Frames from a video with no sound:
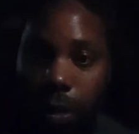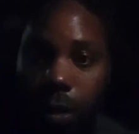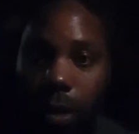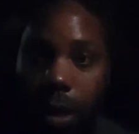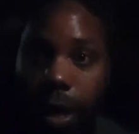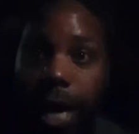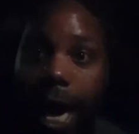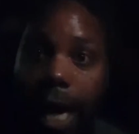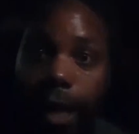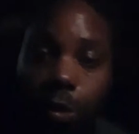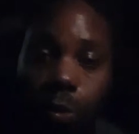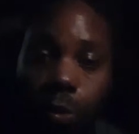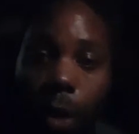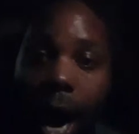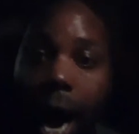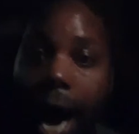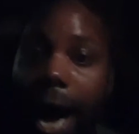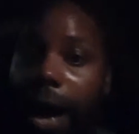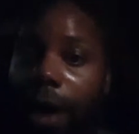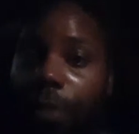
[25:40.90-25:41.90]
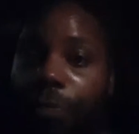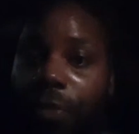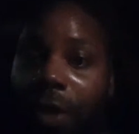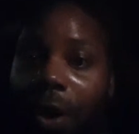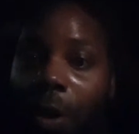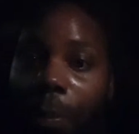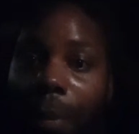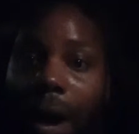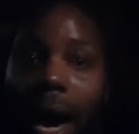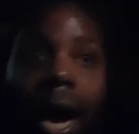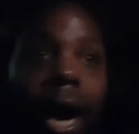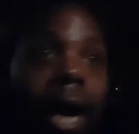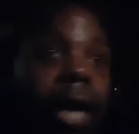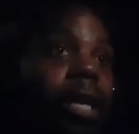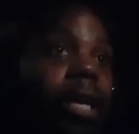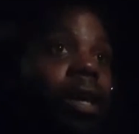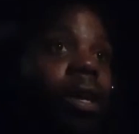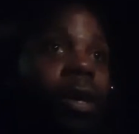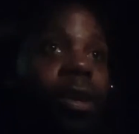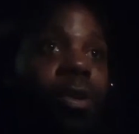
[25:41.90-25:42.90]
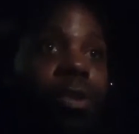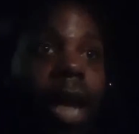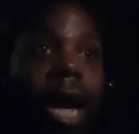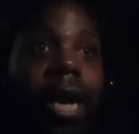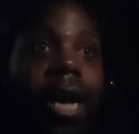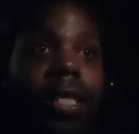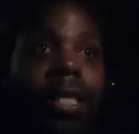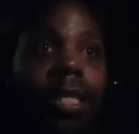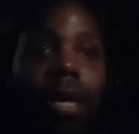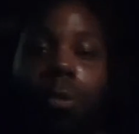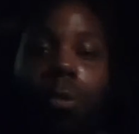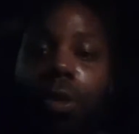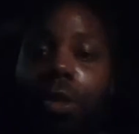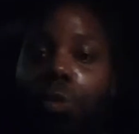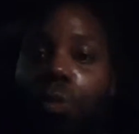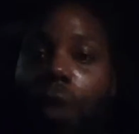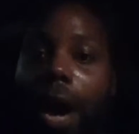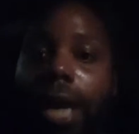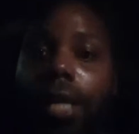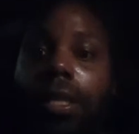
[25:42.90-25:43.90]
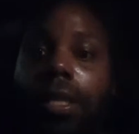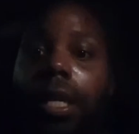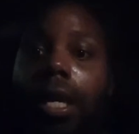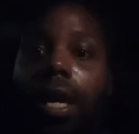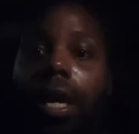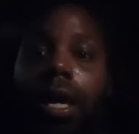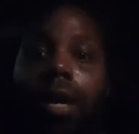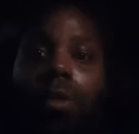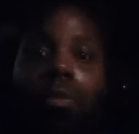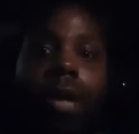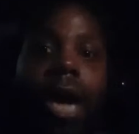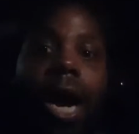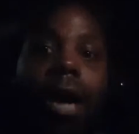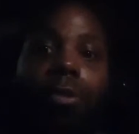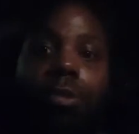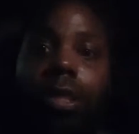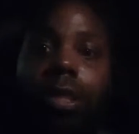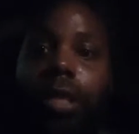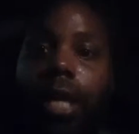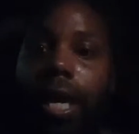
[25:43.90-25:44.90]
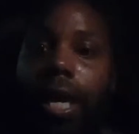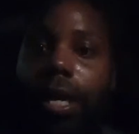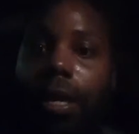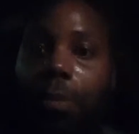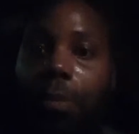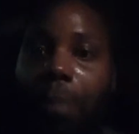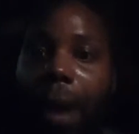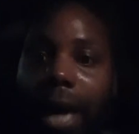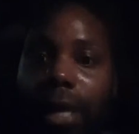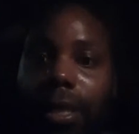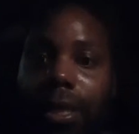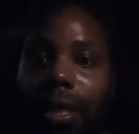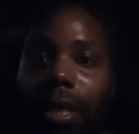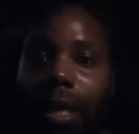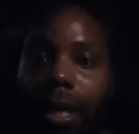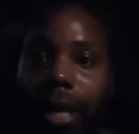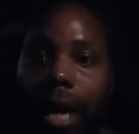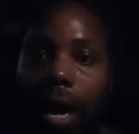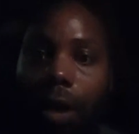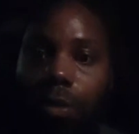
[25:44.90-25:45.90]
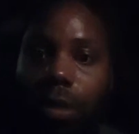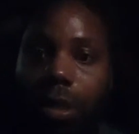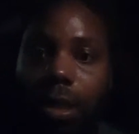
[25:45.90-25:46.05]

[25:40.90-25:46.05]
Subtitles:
That's where I have found mine. Like I said, with the race, when I was seeing the Mexican that was,